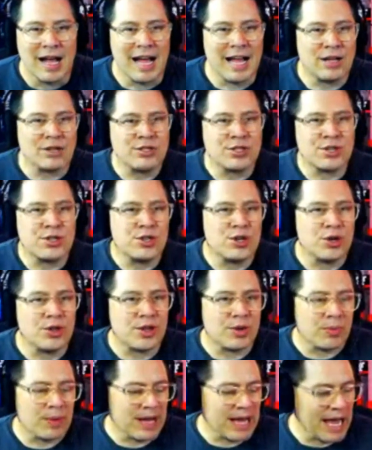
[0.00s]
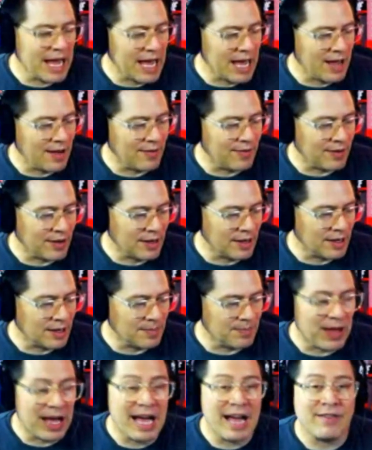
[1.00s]
I also know that we have,
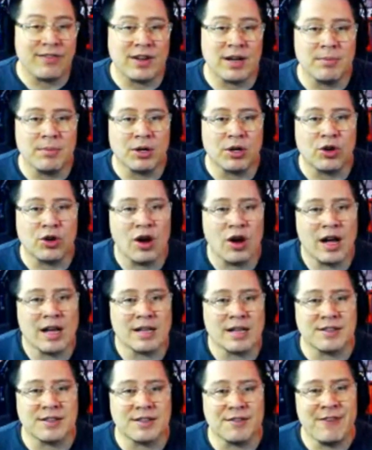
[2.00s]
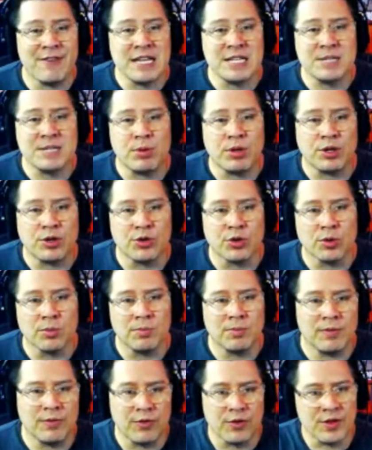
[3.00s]
I've come across a Facebook group
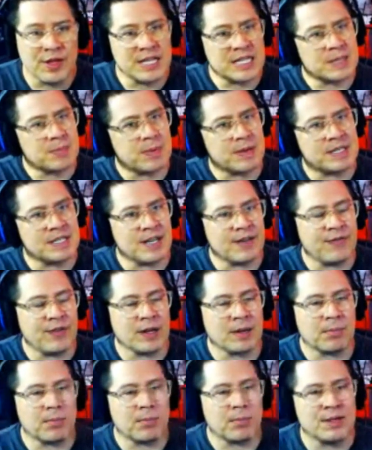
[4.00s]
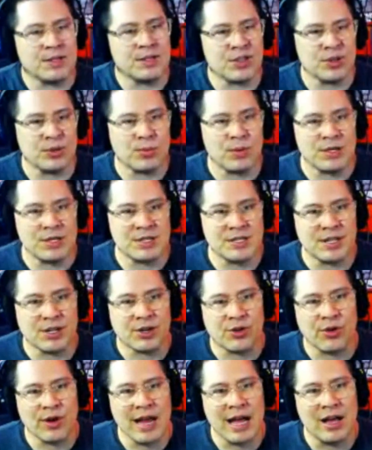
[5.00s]
for this specific printer, which is the
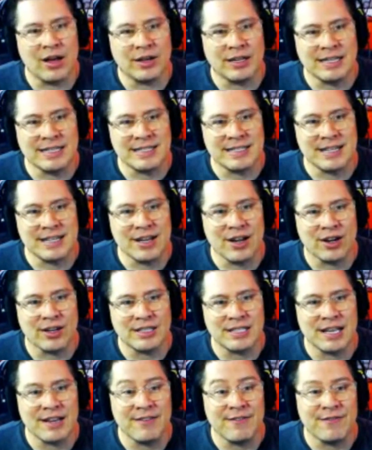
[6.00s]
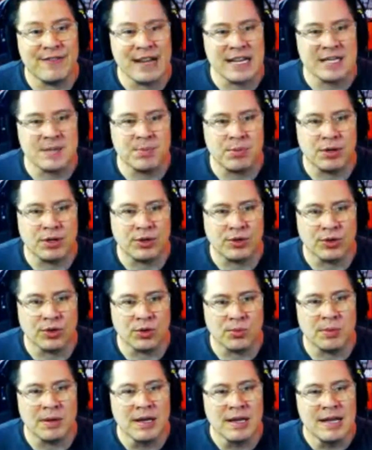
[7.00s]
Creality CR10 Facebook
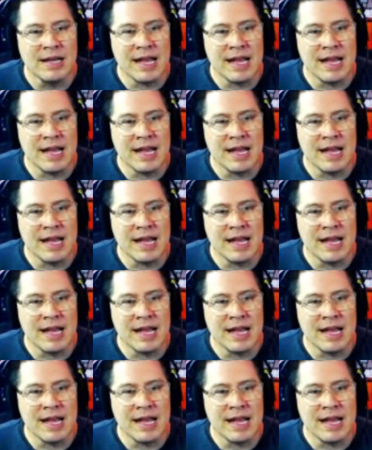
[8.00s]
group.